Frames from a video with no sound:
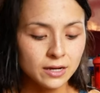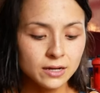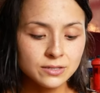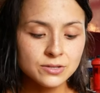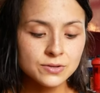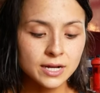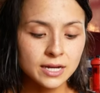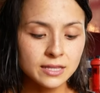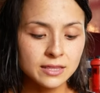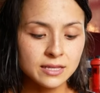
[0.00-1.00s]
Also
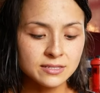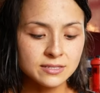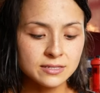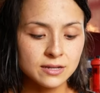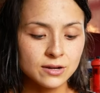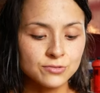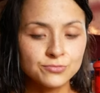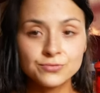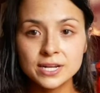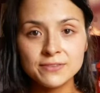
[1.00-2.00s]
got this
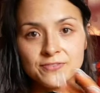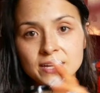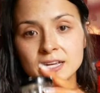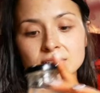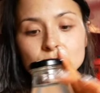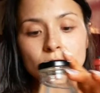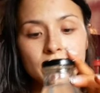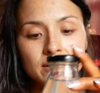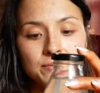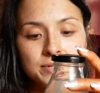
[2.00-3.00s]
Refix
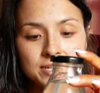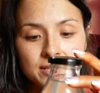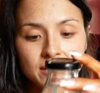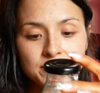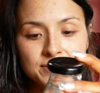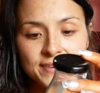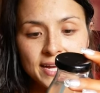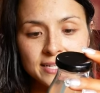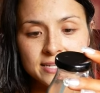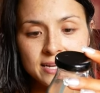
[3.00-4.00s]
water, which I thought was
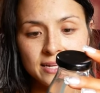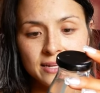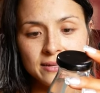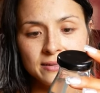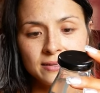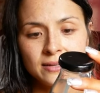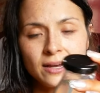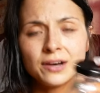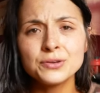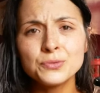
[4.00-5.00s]
fascinating,
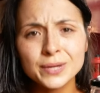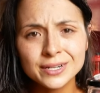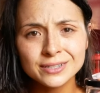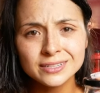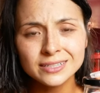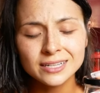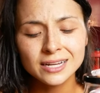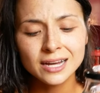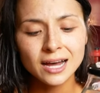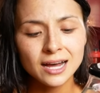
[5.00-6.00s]
although weird,
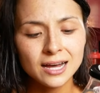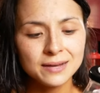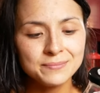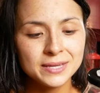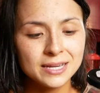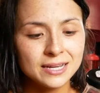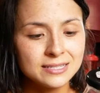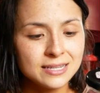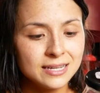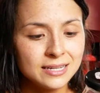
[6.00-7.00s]
um,
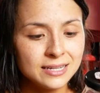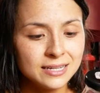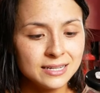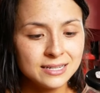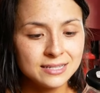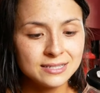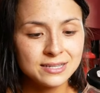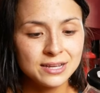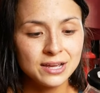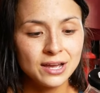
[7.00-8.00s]
because it is
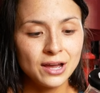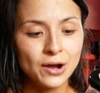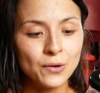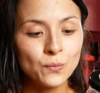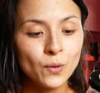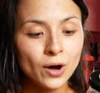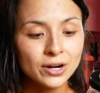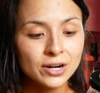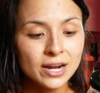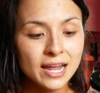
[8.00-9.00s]

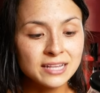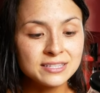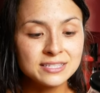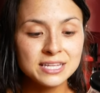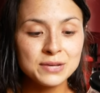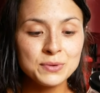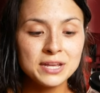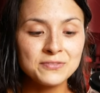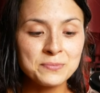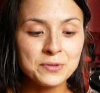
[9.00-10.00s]
water and
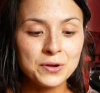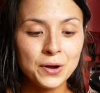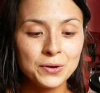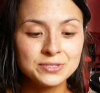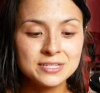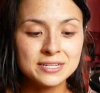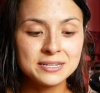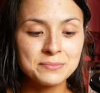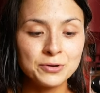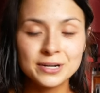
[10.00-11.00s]
seaweed from Costa
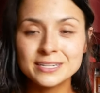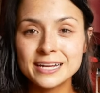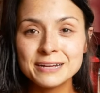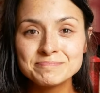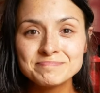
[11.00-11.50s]
de Morte.